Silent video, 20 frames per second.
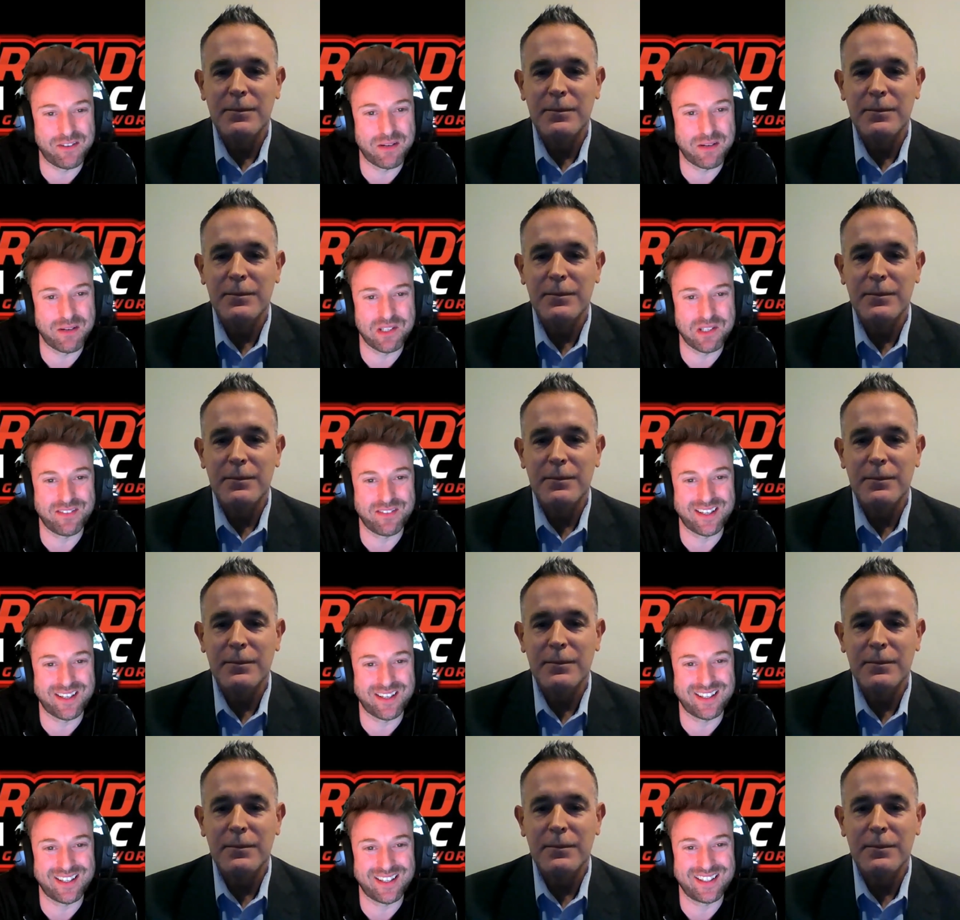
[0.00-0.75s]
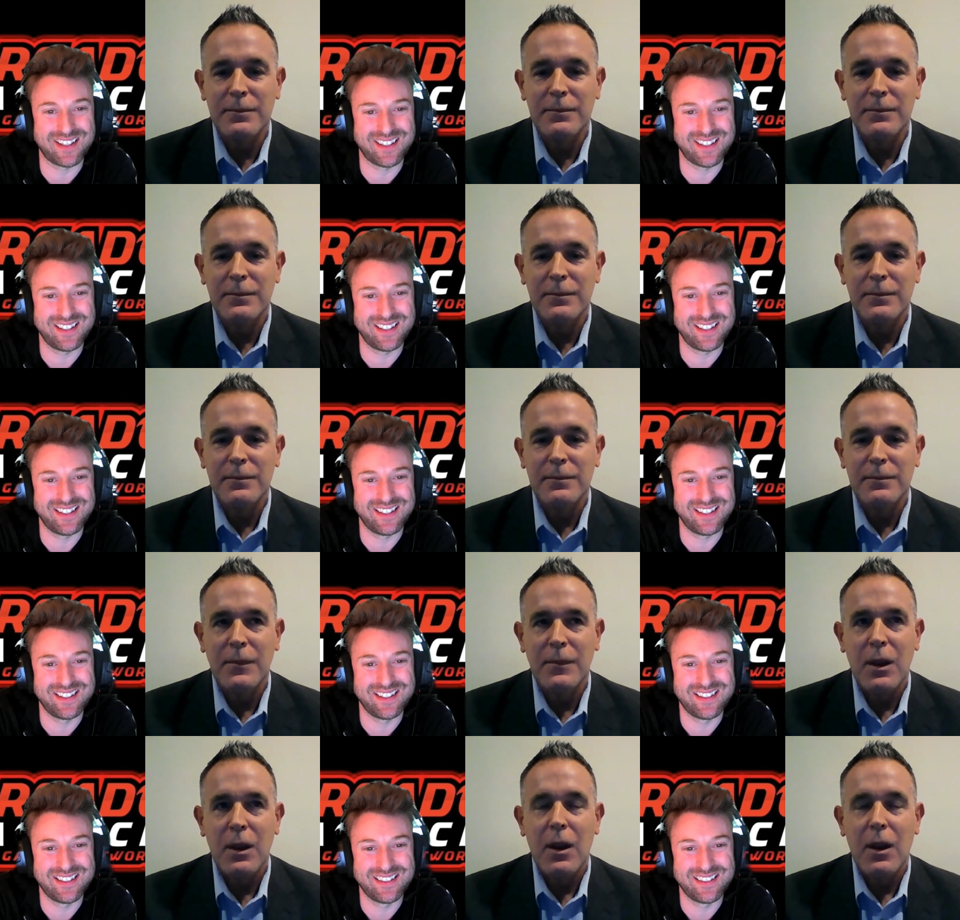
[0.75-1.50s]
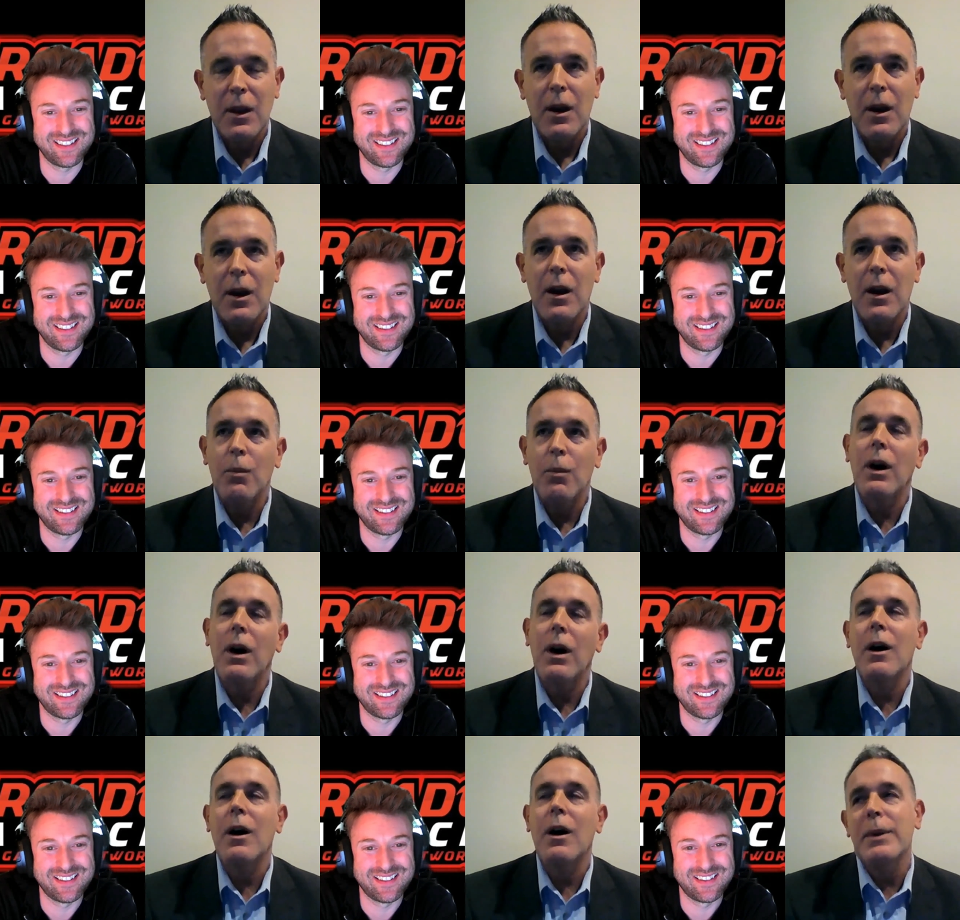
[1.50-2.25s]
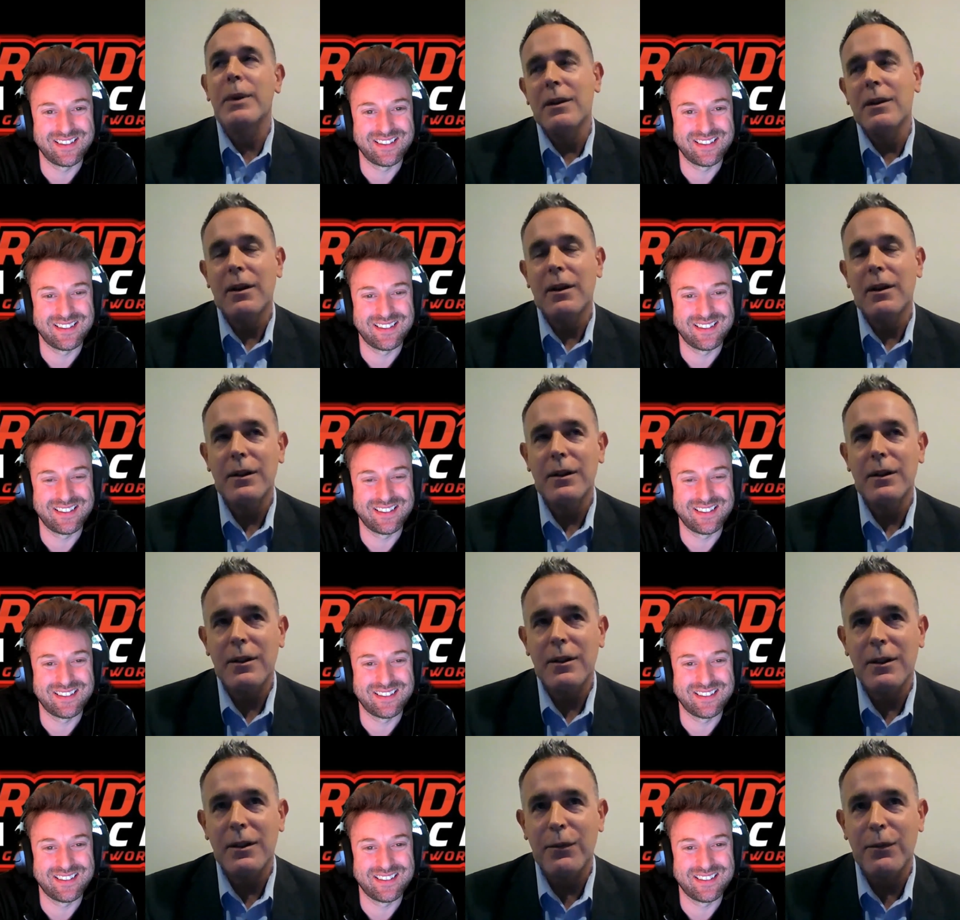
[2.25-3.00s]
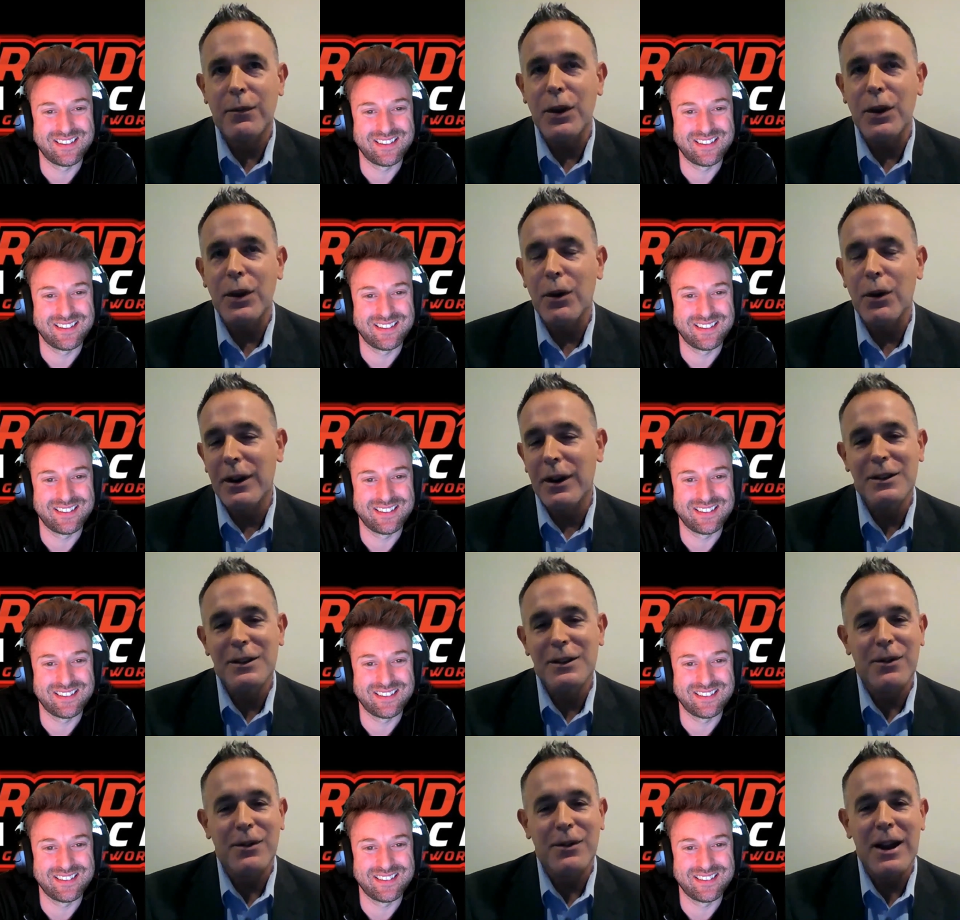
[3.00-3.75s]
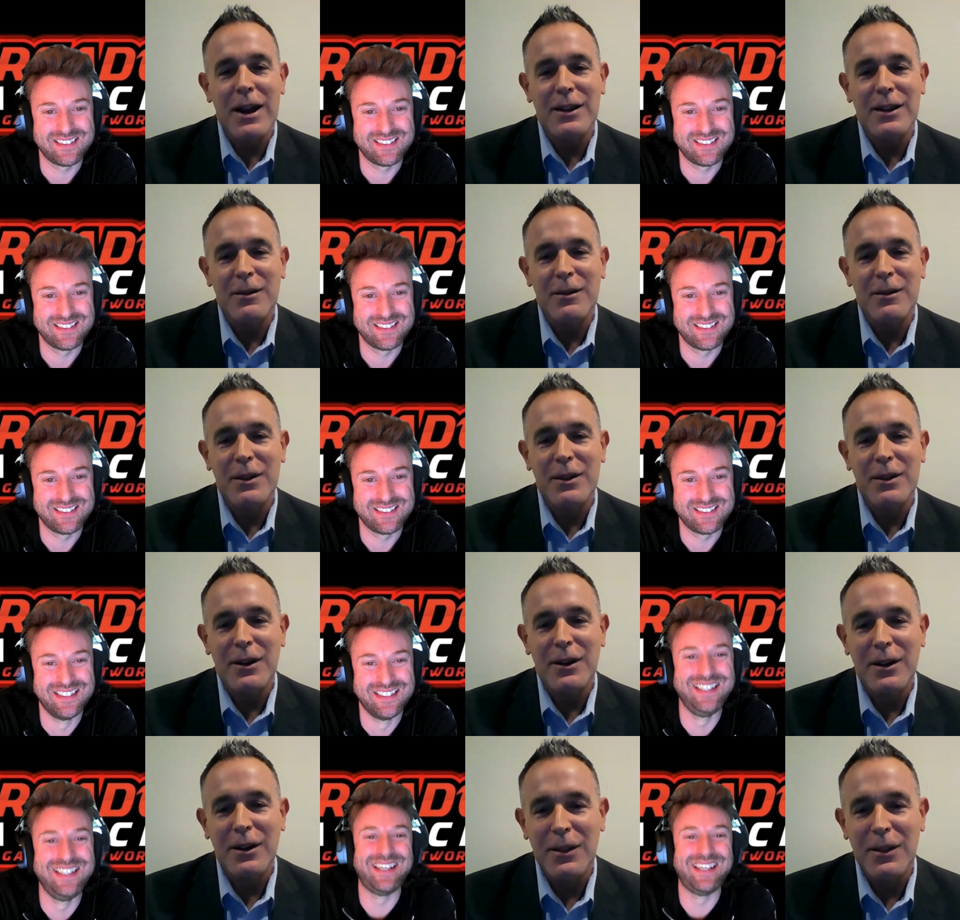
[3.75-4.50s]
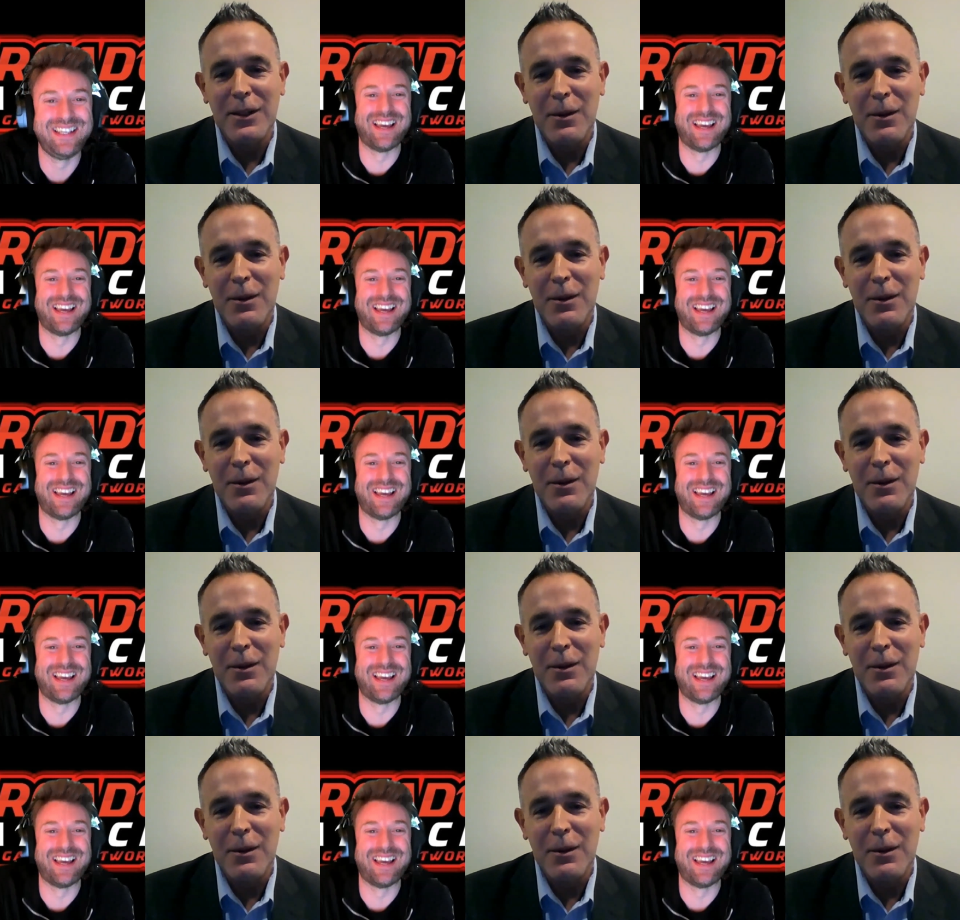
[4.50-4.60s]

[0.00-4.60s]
Speaker 1: film? Do you think?
Speaker 2: Uh, well, I mean, the Furies, right? The, the,